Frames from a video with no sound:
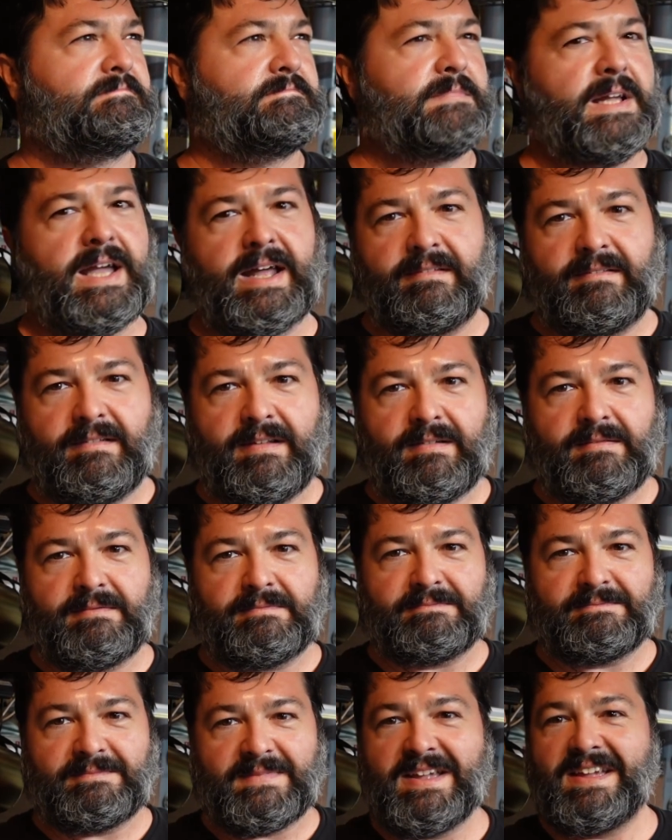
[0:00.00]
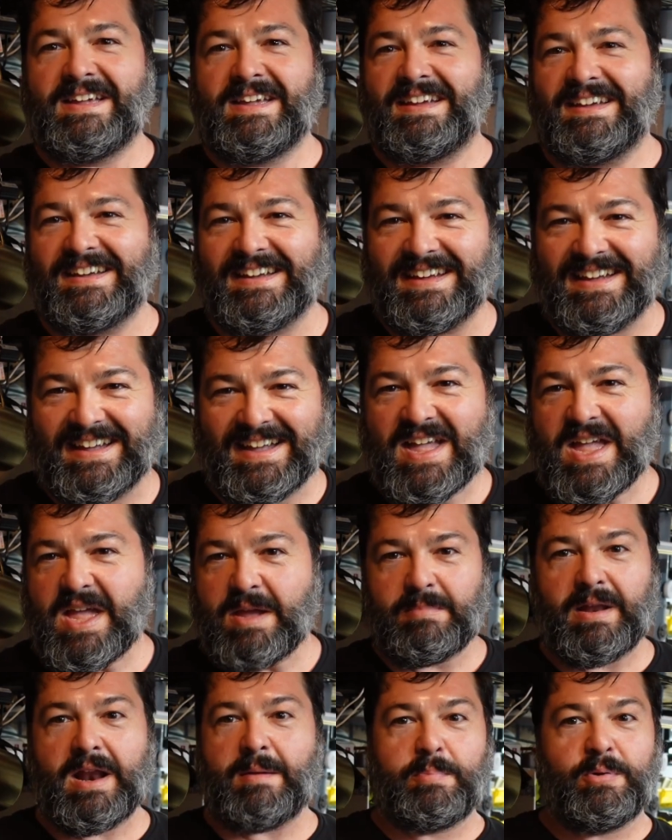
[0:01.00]
I don't know.
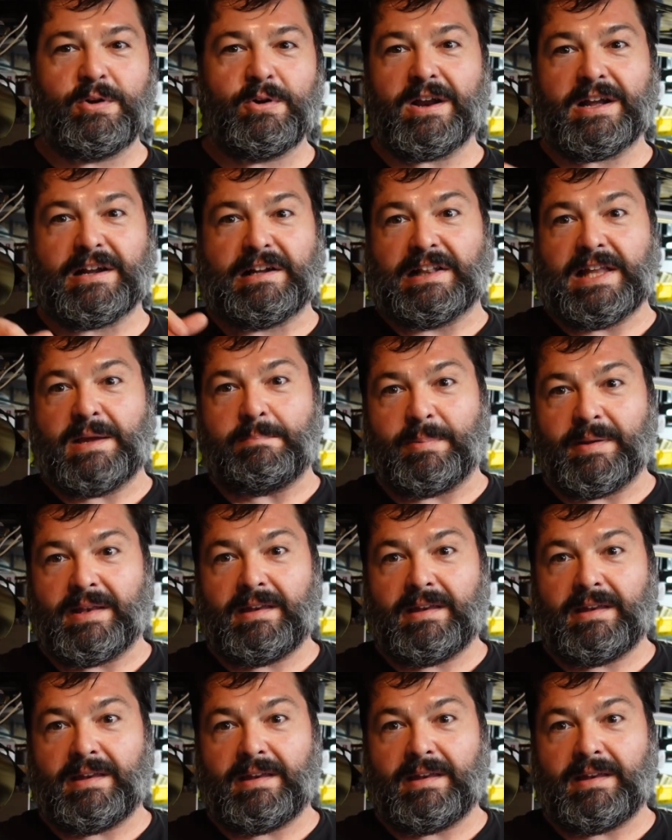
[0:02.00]
But I'll put a clip